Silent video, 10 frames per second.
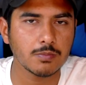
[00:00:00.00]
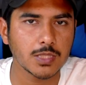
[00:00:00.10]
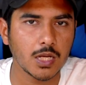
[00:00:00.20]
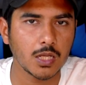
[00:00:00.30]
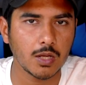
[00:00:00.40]

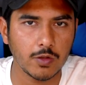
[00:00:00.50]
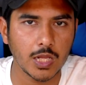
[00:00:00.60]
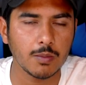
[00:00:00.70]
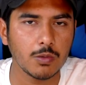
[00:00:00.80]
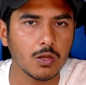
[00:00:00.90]
setting
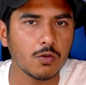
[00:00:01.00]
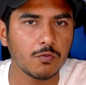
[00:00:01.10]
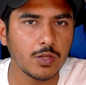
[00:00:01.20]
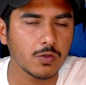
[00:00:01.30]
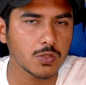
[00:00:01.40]
available
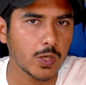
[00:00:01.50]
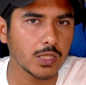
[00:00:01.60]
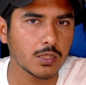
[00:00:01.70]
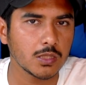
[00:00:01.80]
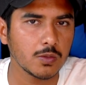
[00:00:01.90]
on Vivo's
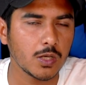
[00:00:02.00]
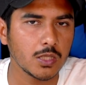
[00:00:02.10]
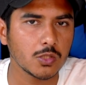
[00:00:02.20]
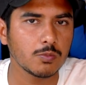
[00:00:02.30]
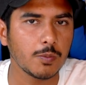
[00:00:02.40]

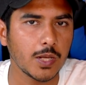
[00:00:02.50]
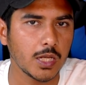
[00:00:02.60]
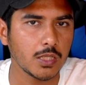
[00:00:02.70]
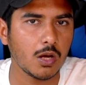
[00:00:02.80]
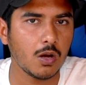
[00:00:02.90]
Y31 to be
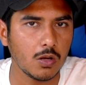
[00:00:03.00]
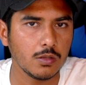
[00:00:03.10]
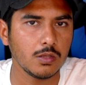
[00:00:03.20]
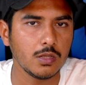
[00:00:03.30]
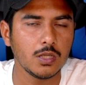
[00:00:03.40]
played
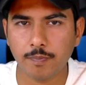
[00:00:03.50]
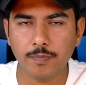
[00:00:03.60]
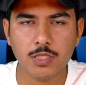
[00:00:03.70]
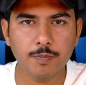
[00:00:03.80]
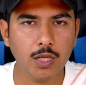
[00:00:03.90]
on.
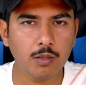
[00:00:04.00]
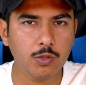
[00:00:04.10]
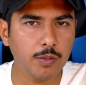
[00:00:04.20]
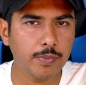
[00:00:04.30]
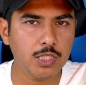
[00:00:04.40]
Speaking
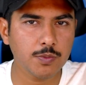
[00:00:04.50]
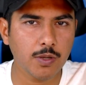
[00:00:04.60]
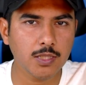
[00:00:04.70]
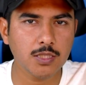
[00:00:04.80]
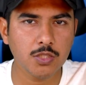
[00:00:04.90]
about the
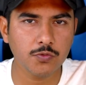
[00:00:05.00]
benchmarks, this